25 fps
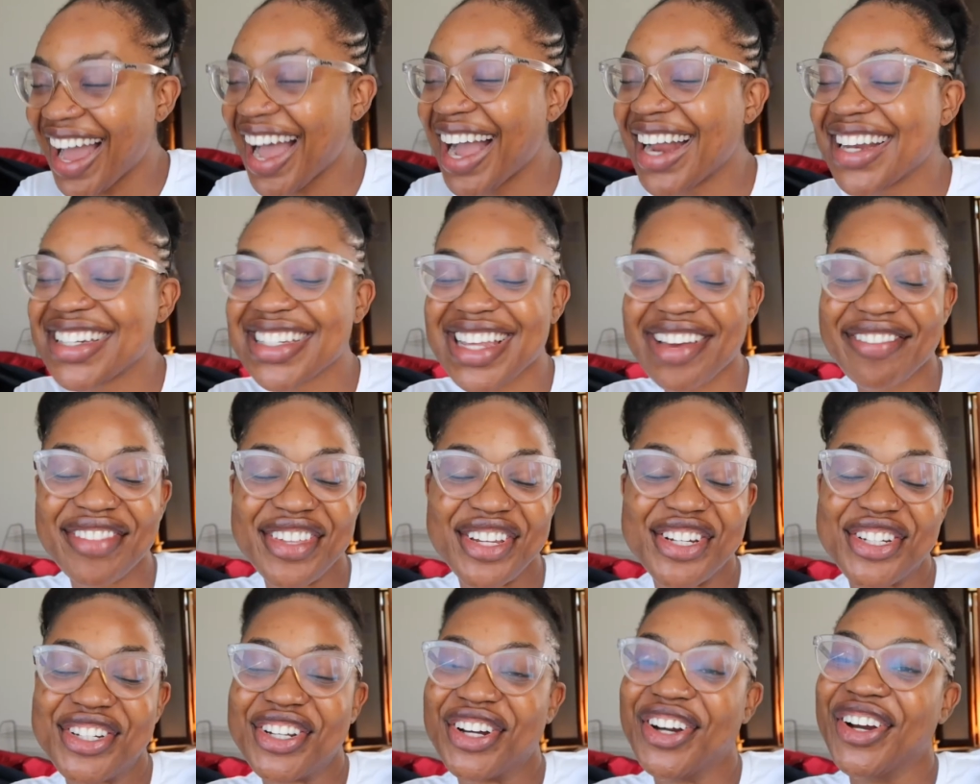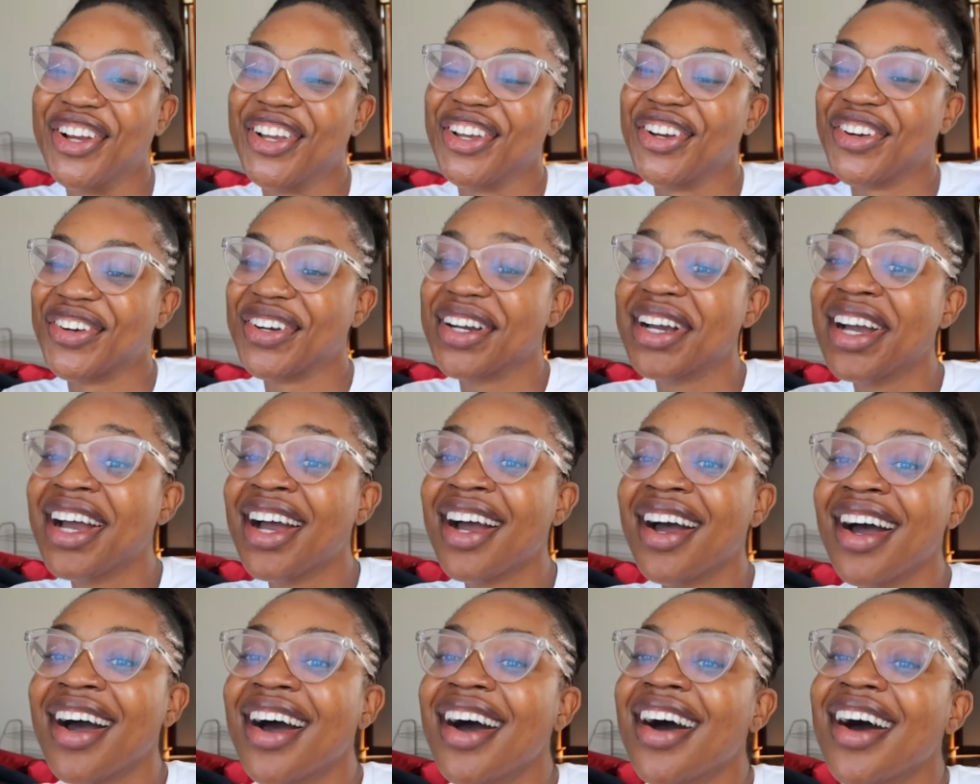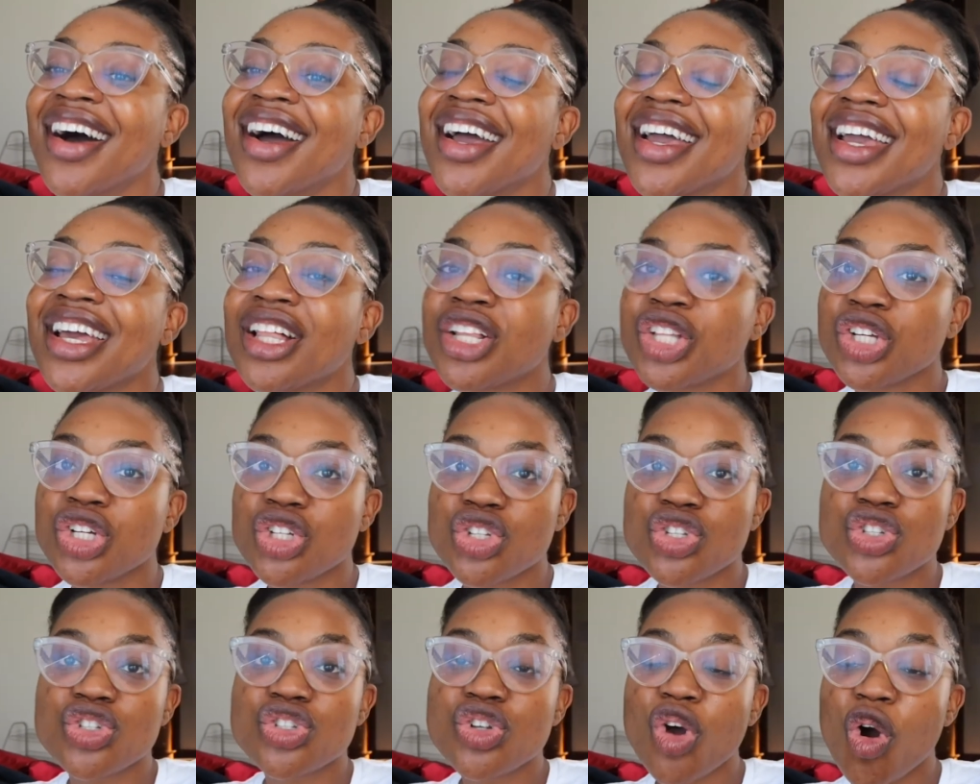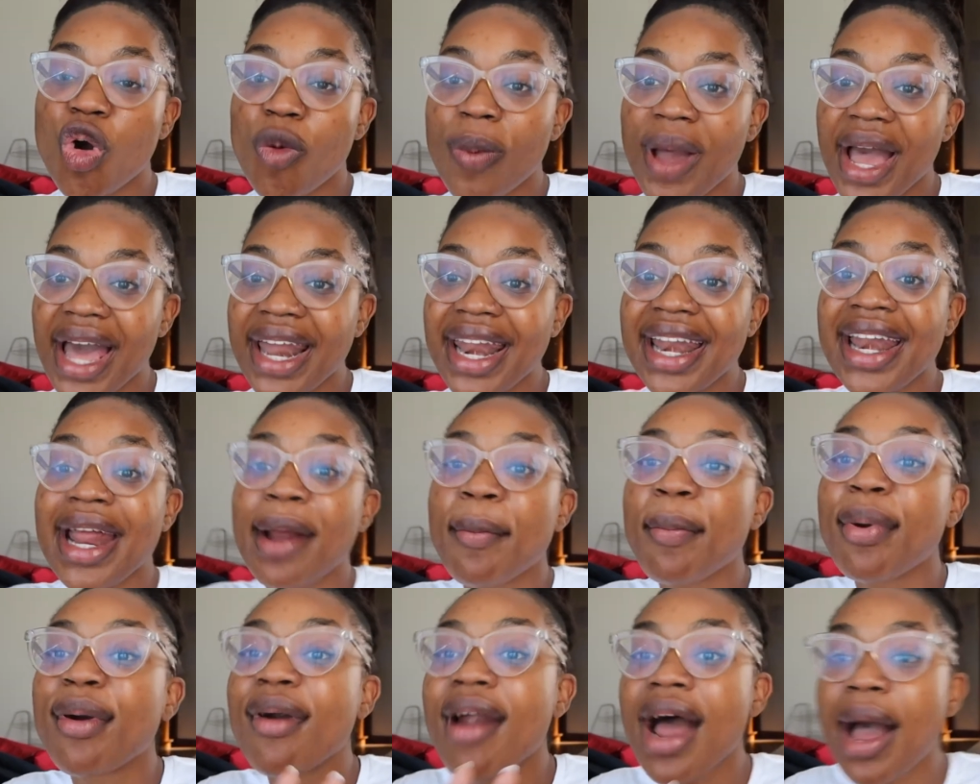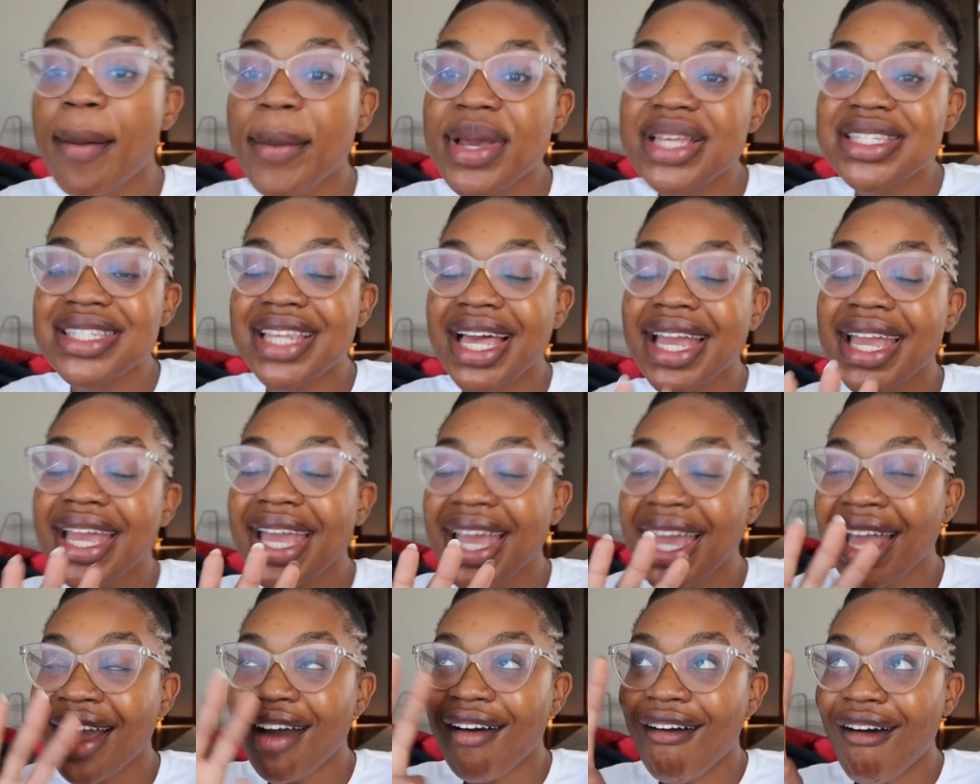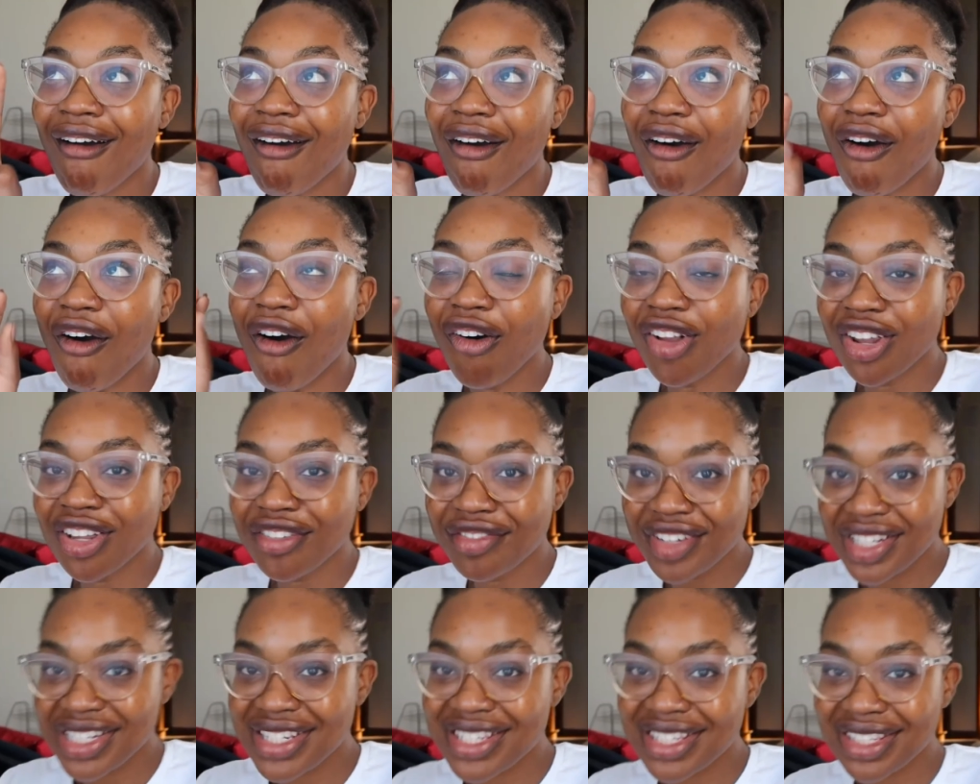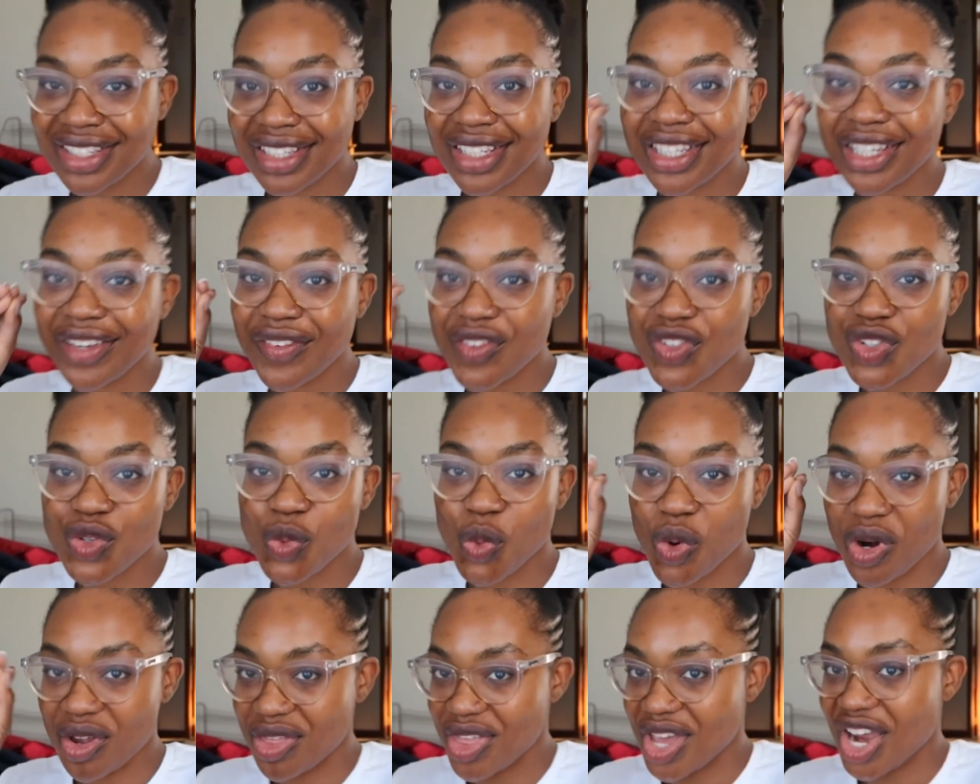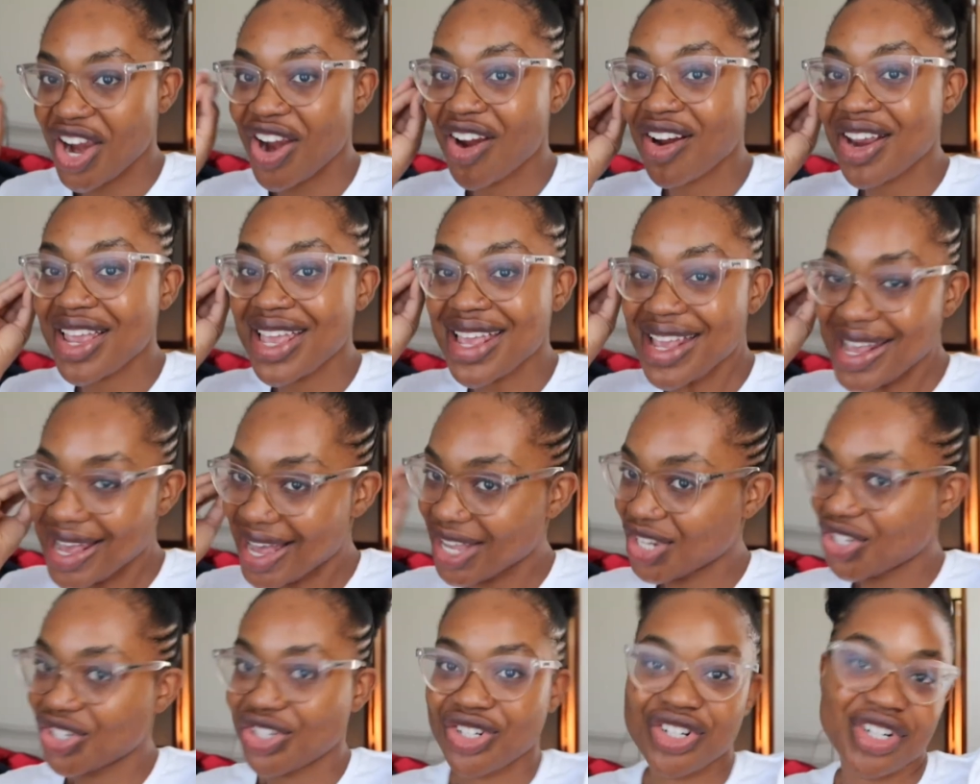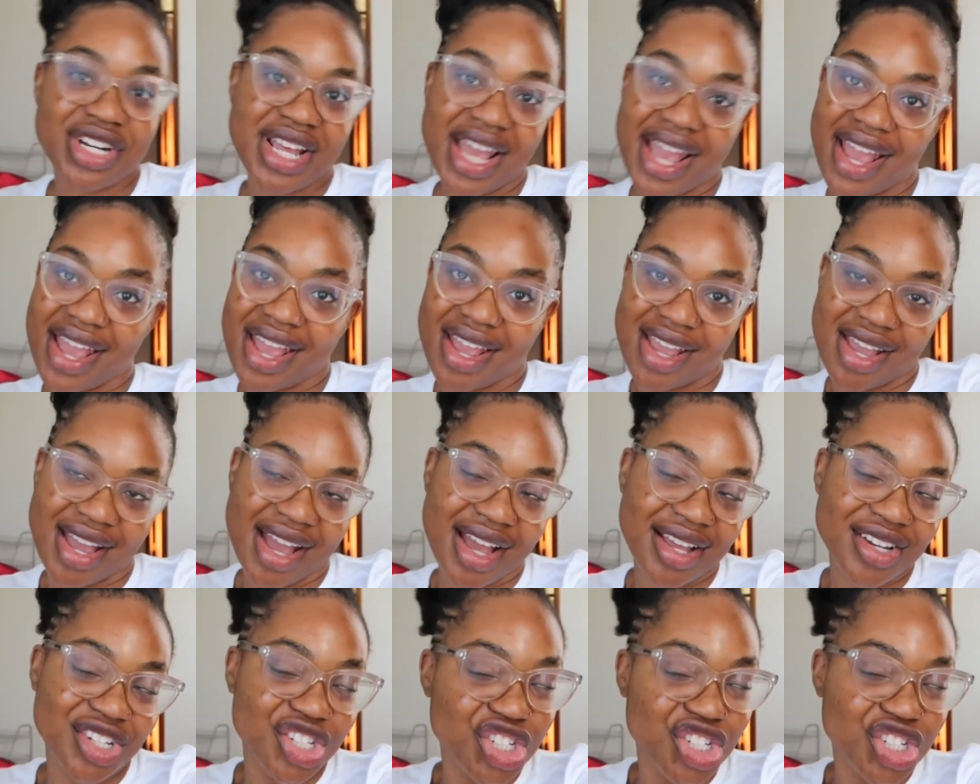I just have to show you. It looks so bad. And I promise like all of its leaves were there yesterday.